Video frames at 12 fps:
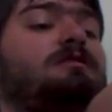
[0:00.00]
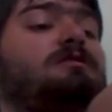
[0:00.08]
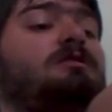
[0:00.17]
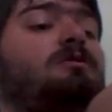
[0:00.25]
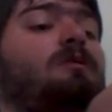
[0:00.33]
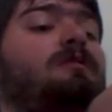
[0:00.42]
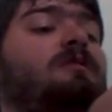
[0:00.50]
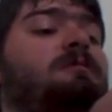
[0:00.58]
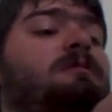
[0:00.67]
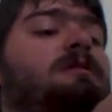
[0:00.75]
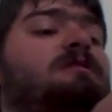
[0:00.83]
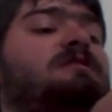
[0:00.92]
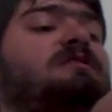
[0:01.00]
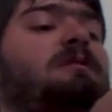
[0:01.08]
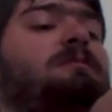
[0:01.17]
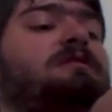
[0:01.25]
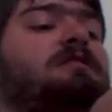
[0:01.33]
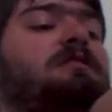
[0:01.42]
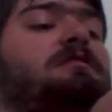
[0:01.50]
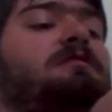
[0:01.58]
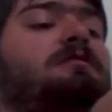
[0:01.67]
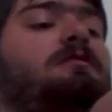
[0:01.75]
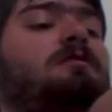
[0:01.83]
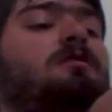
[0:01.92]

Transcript: She turned away from him as he sat beside her.